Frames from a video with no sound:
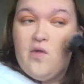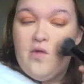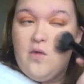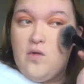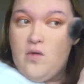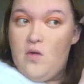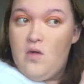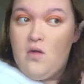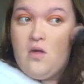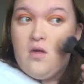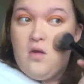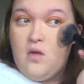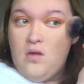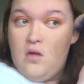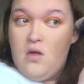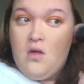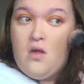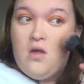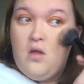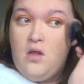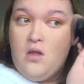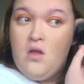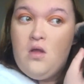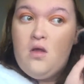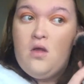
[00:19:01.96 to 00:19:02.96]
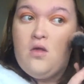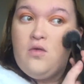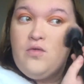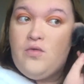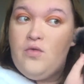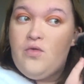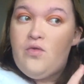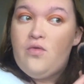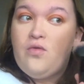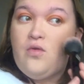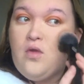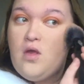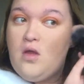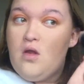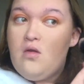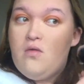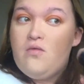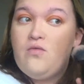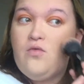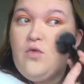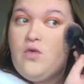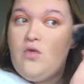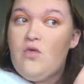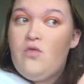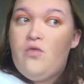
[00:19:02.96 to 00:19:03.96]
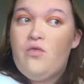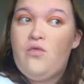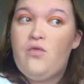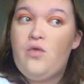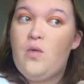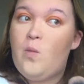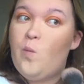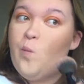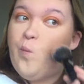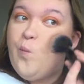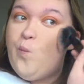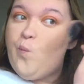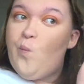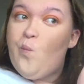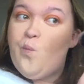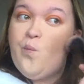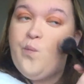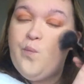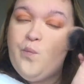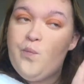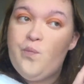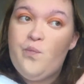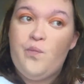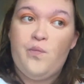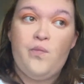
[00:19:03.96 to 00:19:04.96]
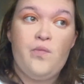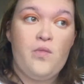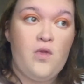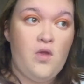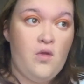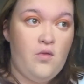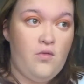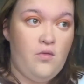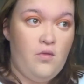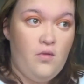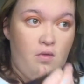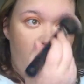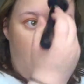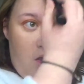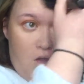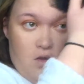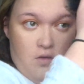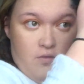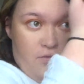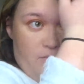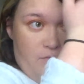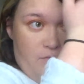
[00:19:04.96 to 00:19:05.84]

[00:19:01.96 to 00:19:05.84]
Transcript: and just kind of just do that